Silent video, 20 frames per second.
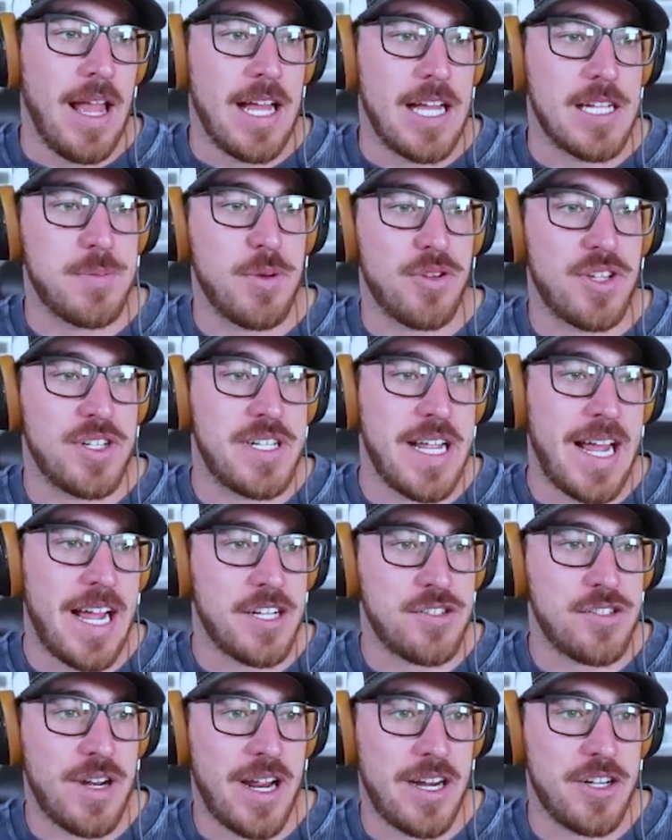As both a
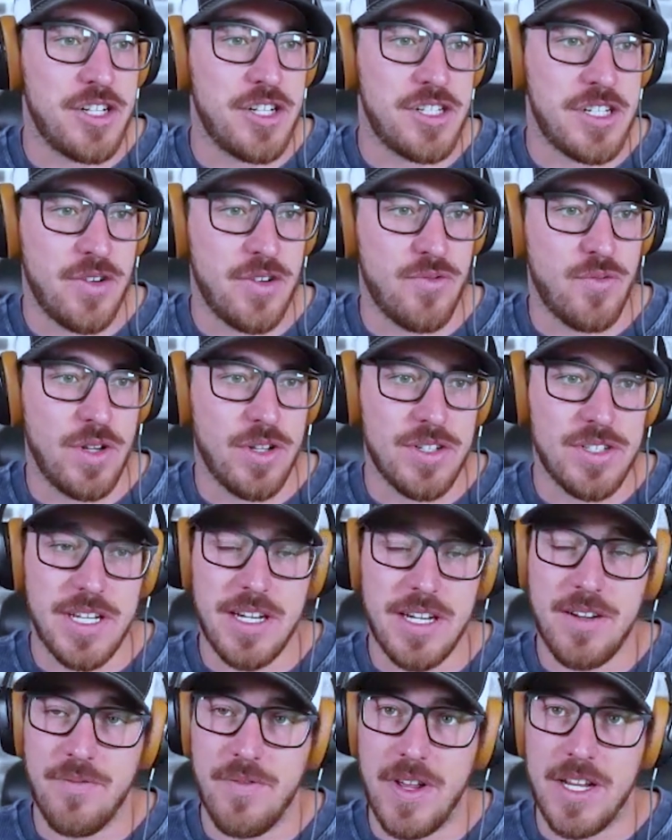tax strategist and real
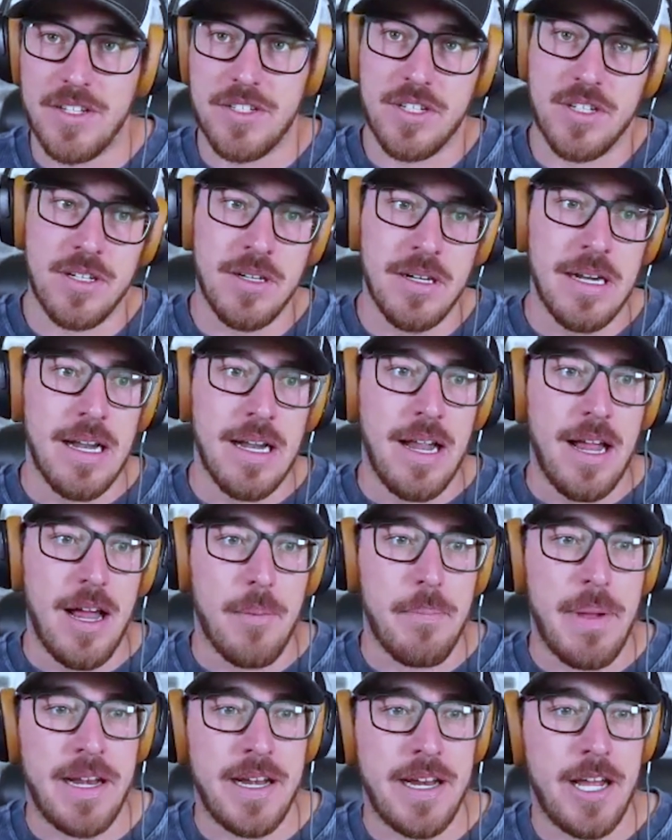estate investor,
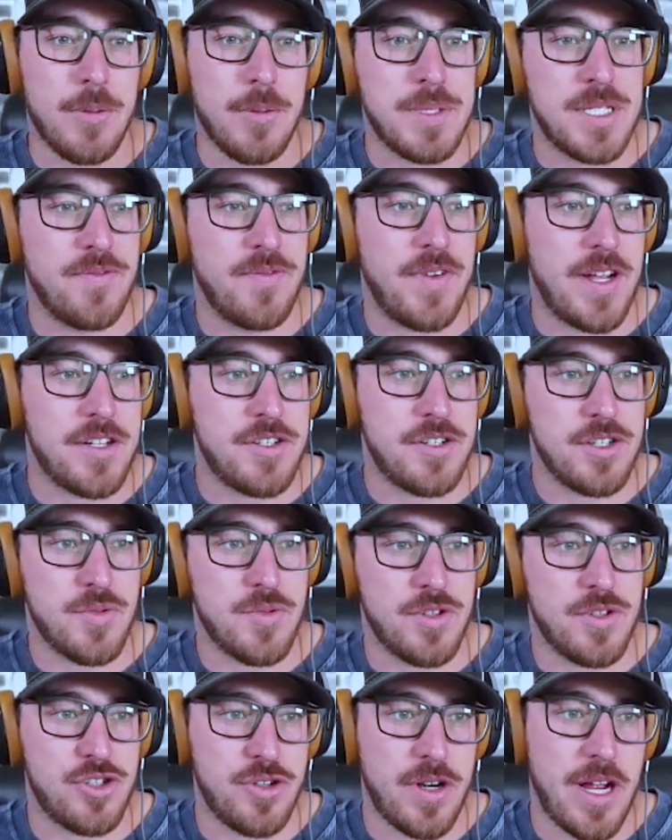Amanda helps investors
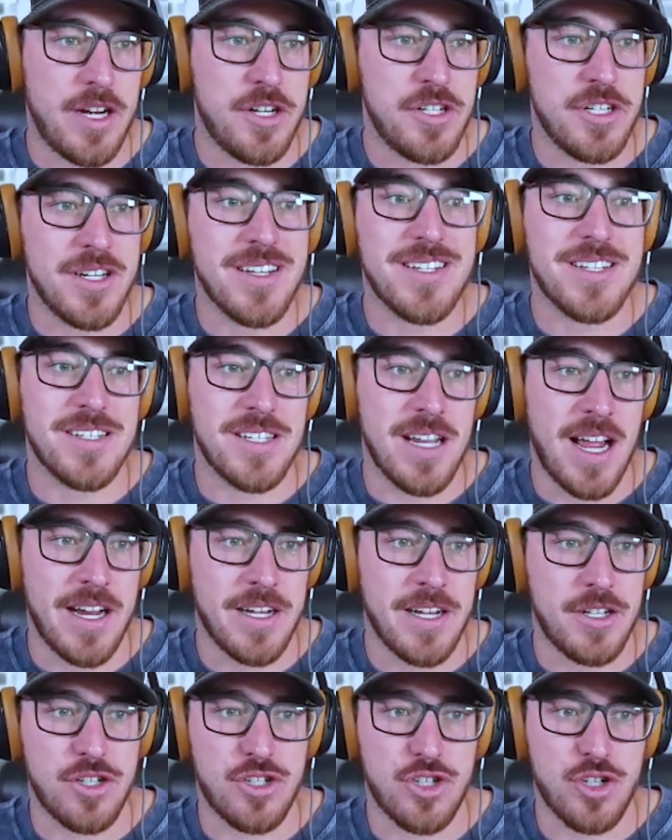with strategies
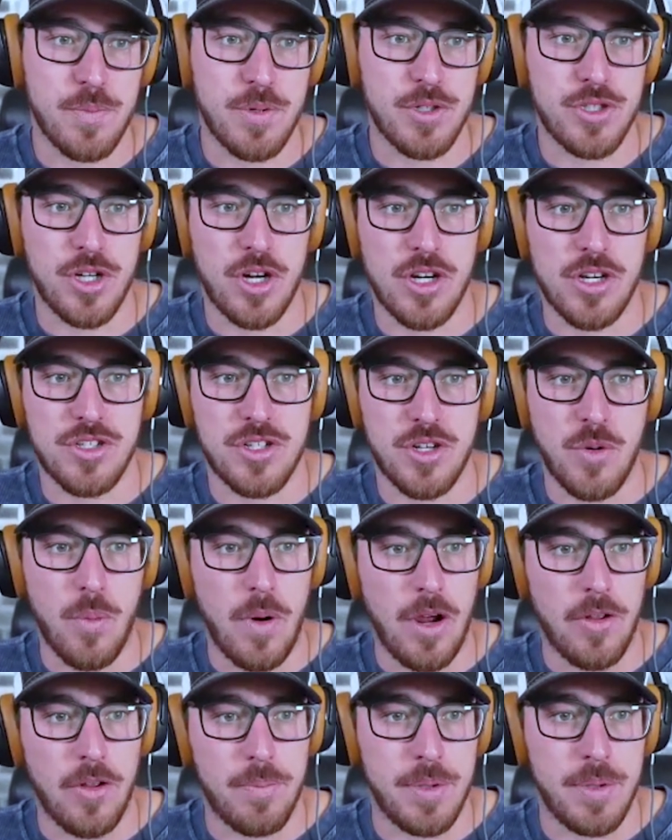designed to supercharge their
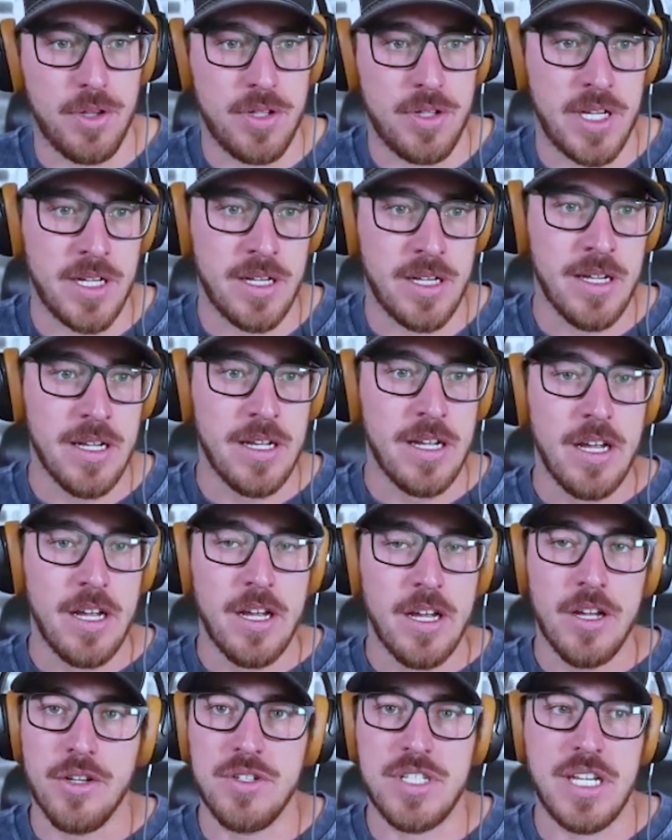wealth building
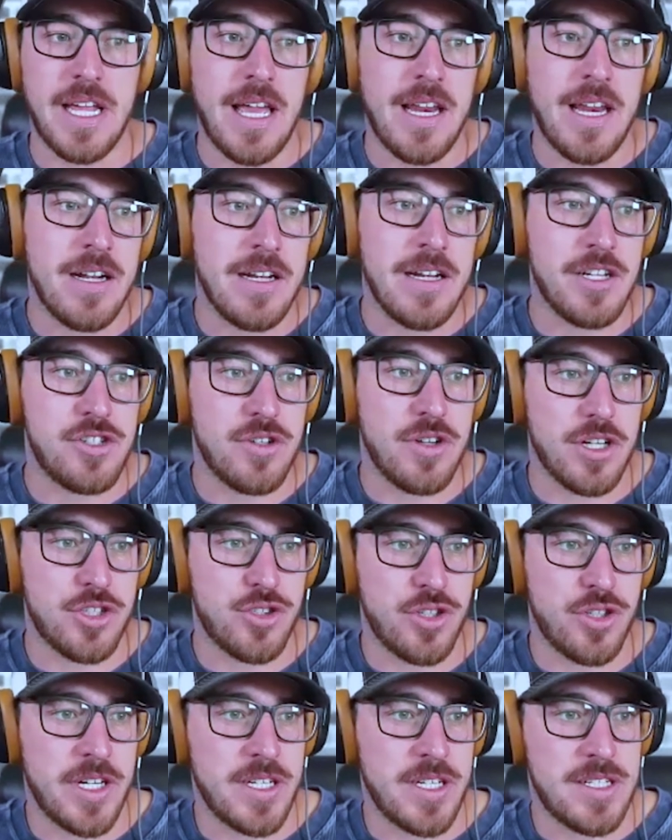using entity
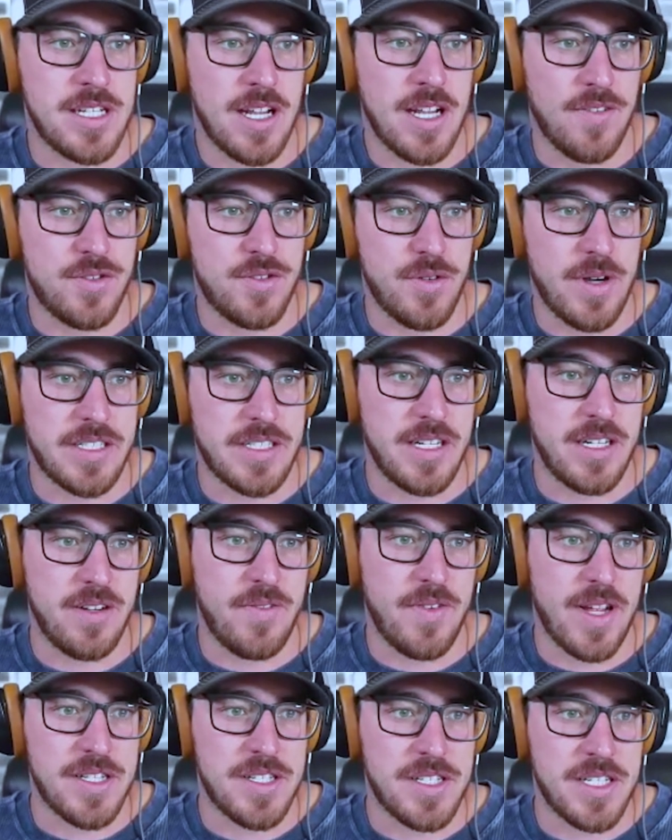structuring, self directed
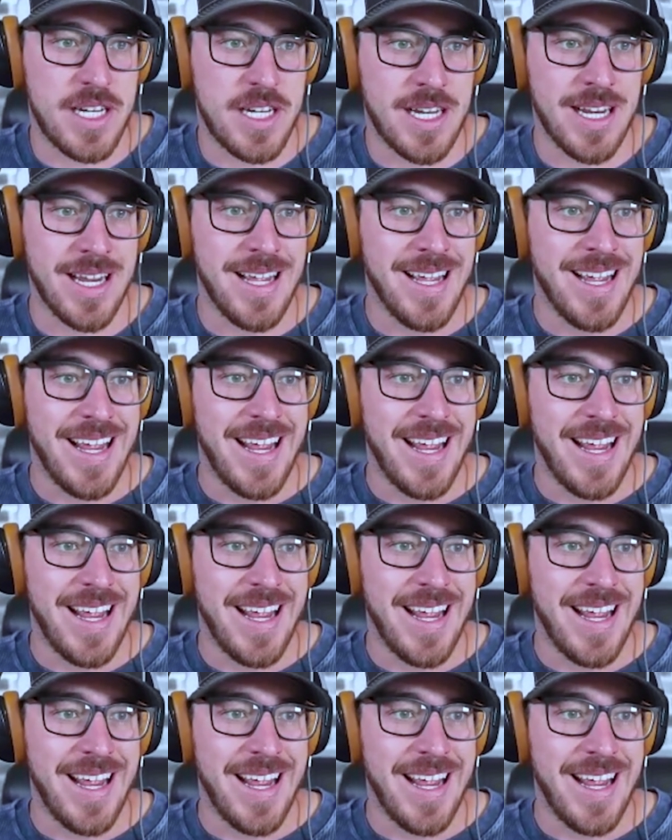investing,